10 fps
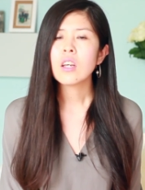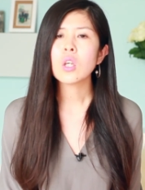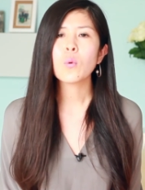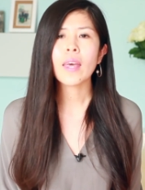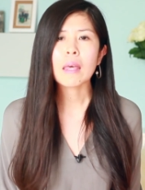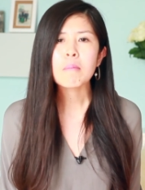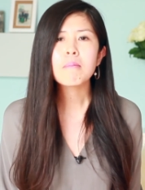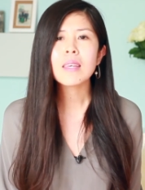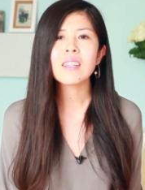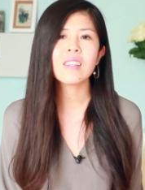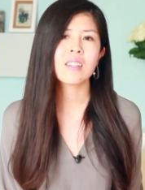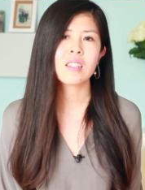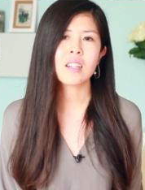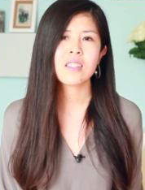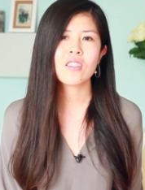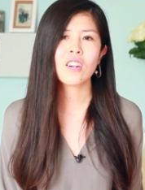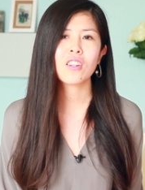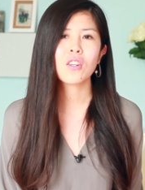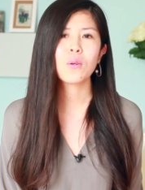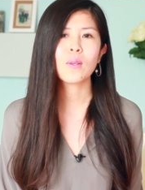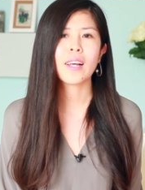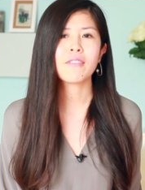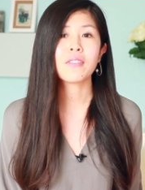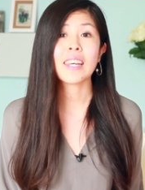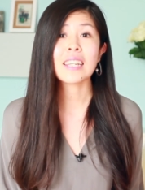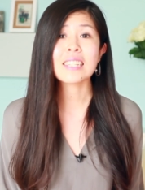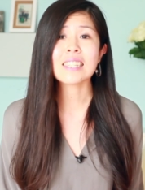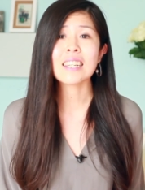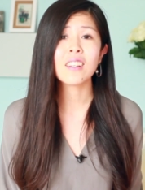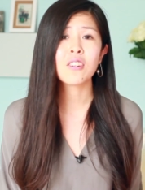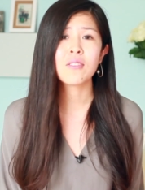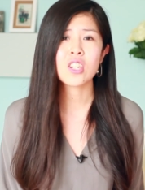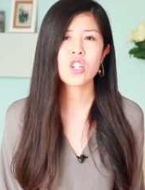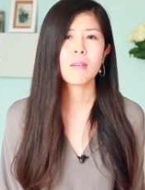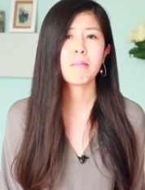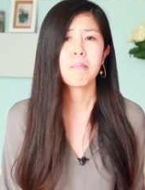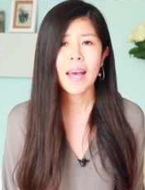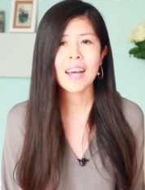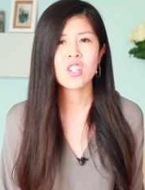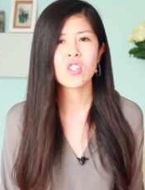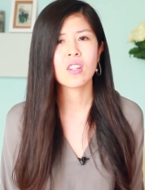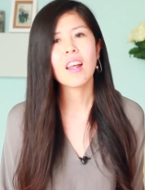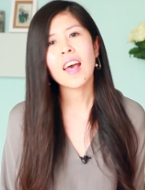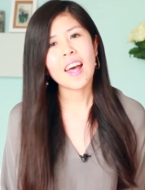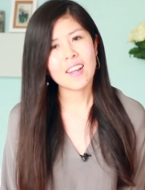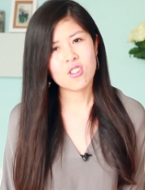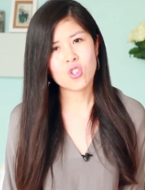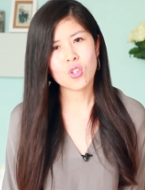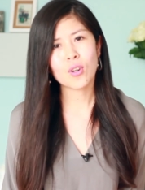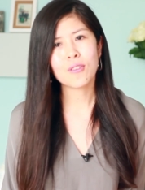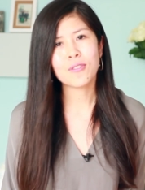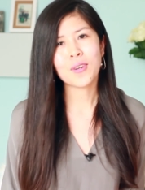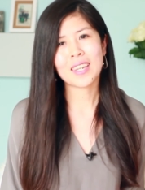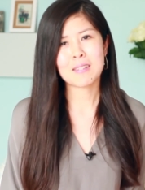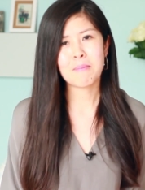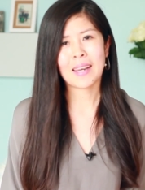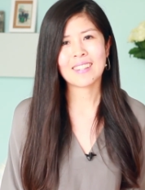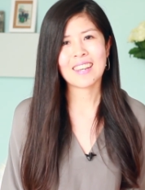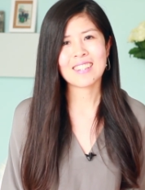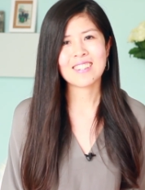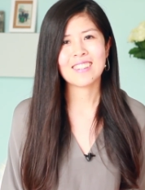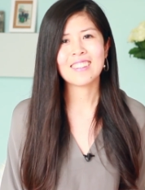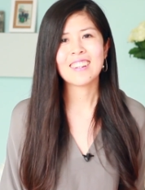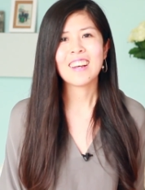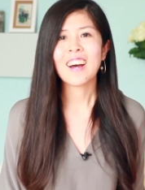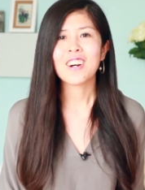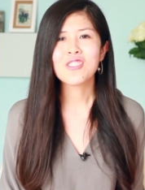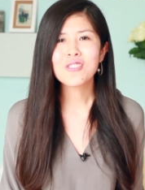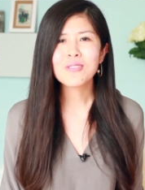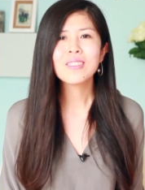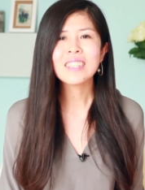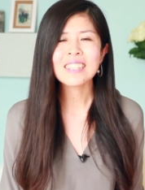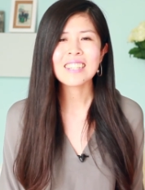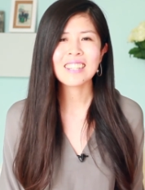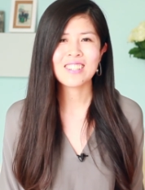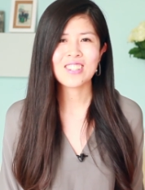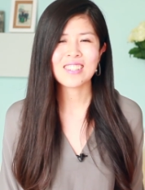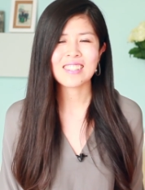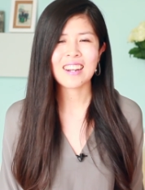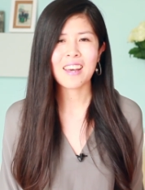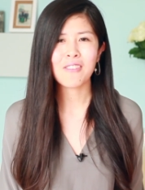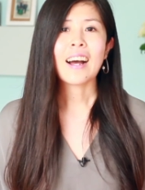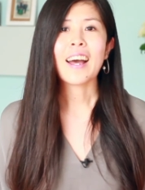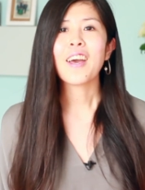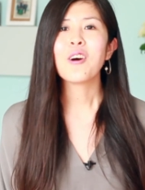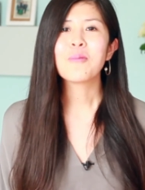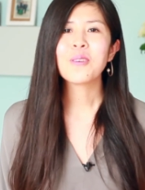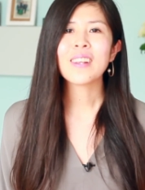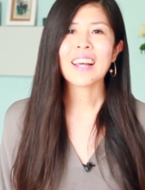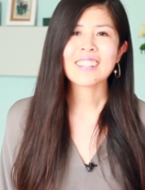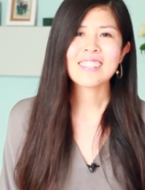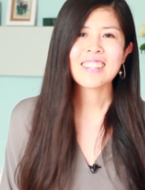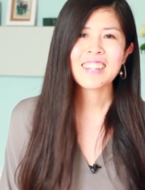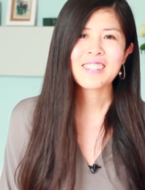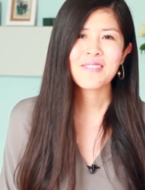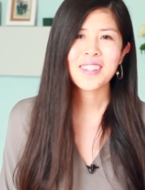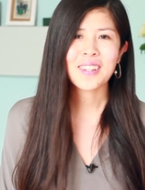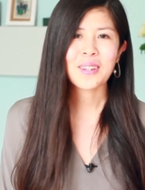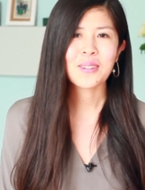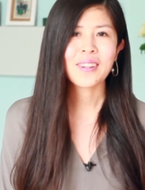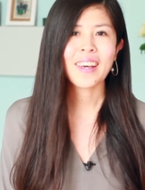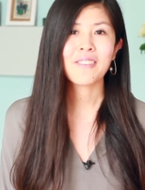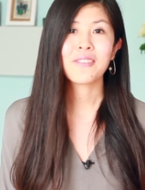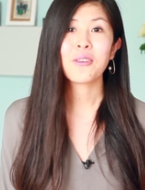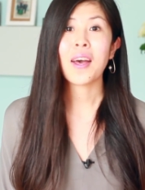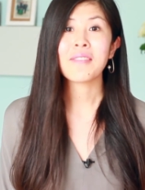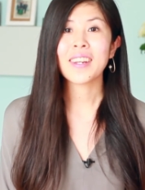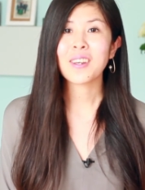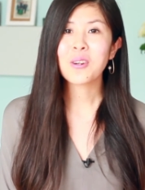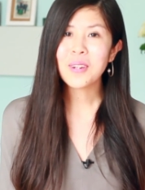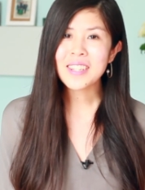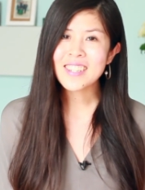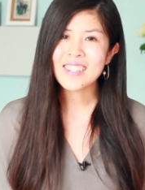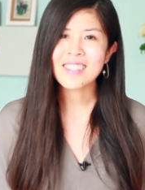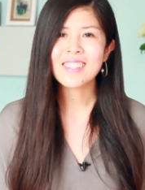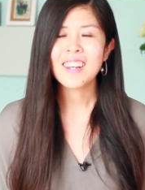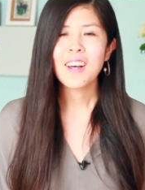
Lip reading: you will immediately start a new life of exhilaration, passion, and joyful expectation, a truly delicious life. I hope you liked today's video. If you have any questions,